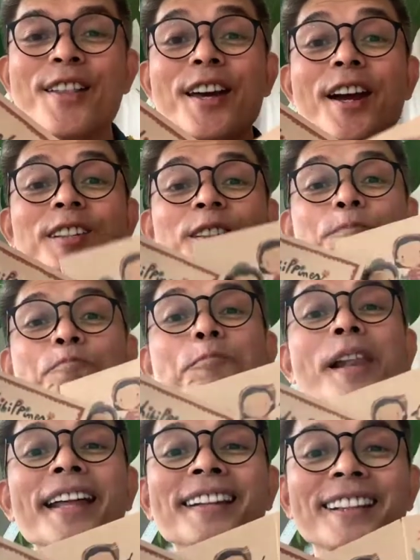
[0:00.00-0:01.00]
There's
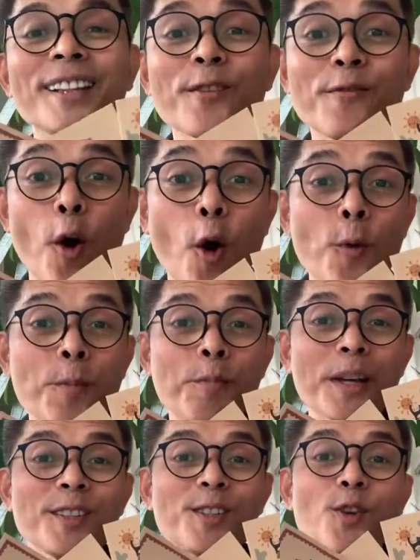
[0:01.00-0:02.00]
plenty of hope
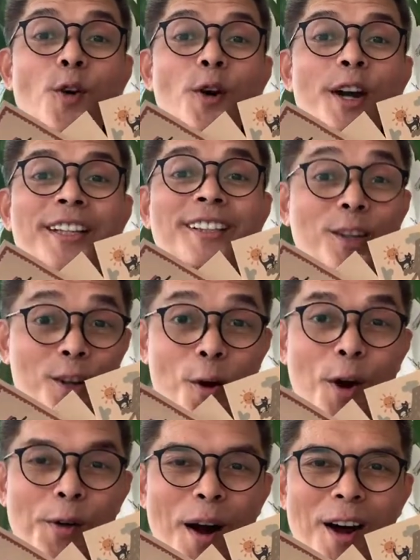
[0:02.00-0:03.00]
and joy to
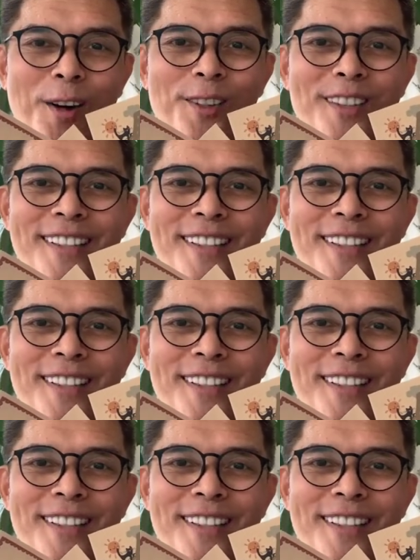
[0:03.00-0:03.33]
go around.